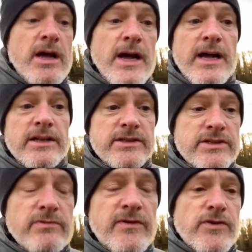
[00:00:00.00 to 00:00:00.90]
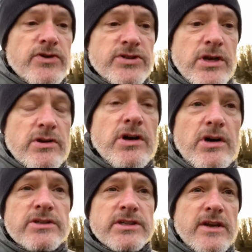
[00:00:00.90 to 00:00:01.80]
and we've also
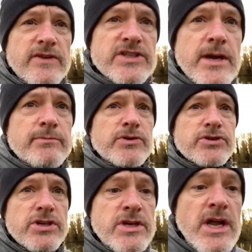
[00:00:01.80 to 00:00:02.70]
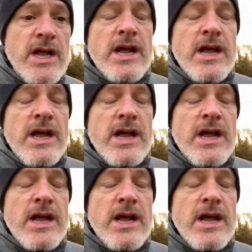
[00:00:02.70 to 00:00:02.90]
got David Templeton,